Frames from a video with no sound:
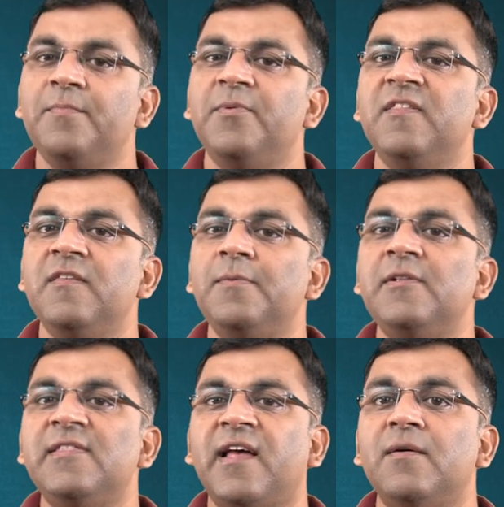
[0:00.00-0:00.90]
a
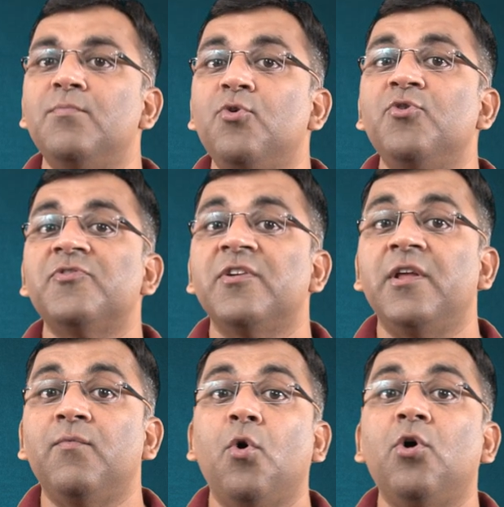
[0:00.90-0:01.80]
principle that the most
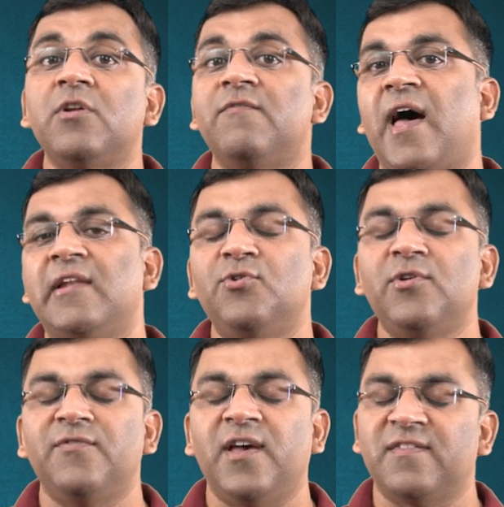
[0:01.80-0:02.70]
devout value
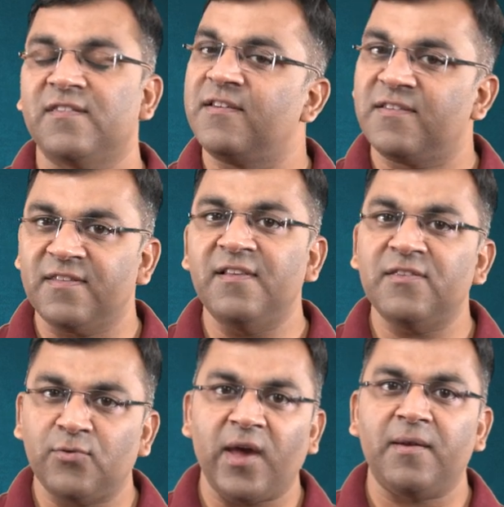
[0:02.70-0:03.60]
investors still
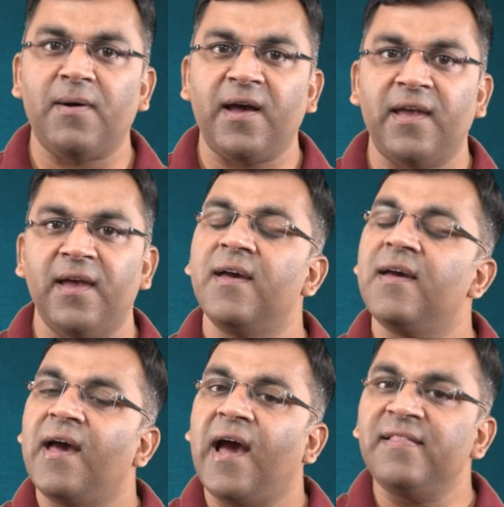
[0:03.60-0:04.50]
swear by.
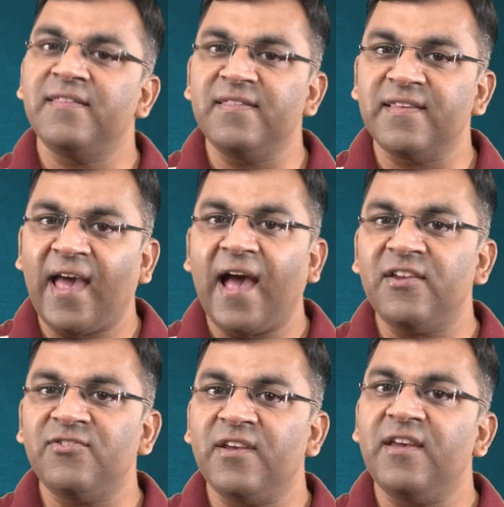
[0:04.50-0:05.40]
And since
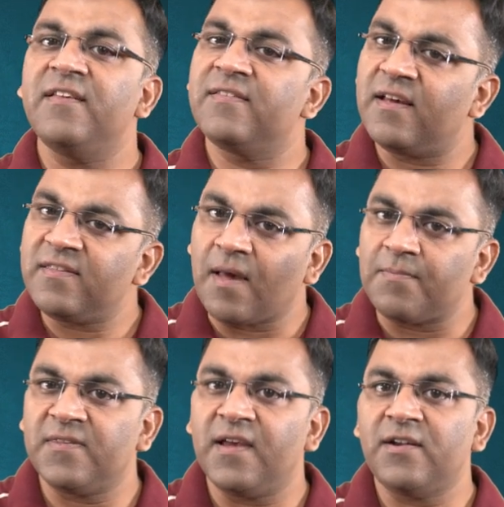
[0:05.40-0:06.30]
cash is a
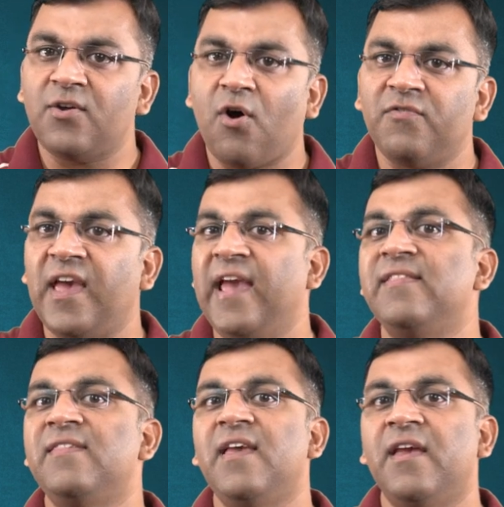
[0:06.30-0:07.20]
subset of the
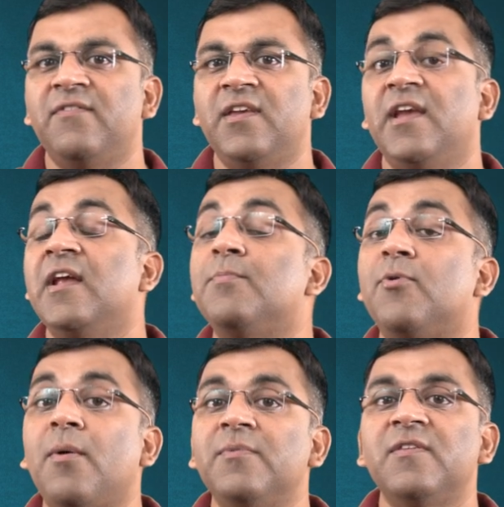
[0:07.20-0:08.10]
NCAV, it
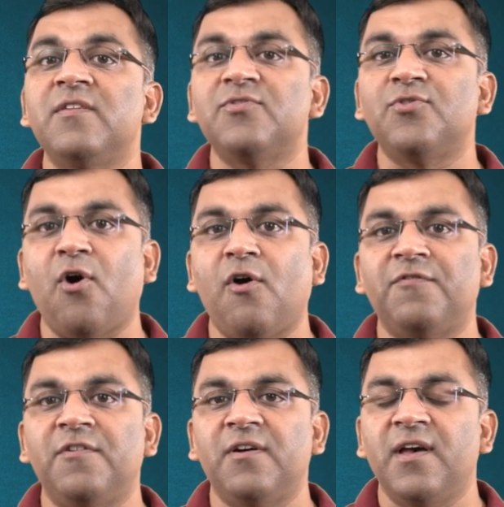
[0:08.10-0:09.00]
promises to
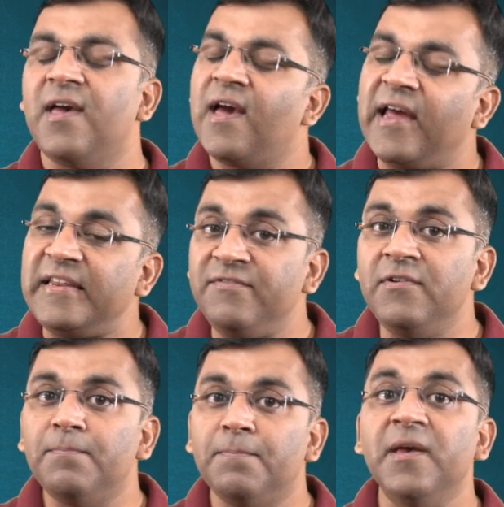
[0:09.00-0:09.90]
offer an
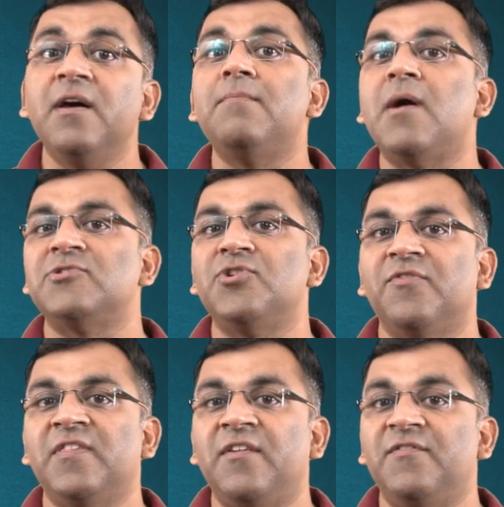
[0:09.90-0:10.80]
even bigger margin of
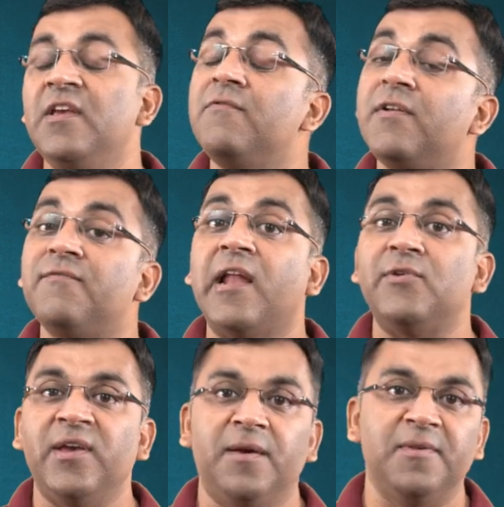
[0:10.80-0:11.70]
safety when valuing a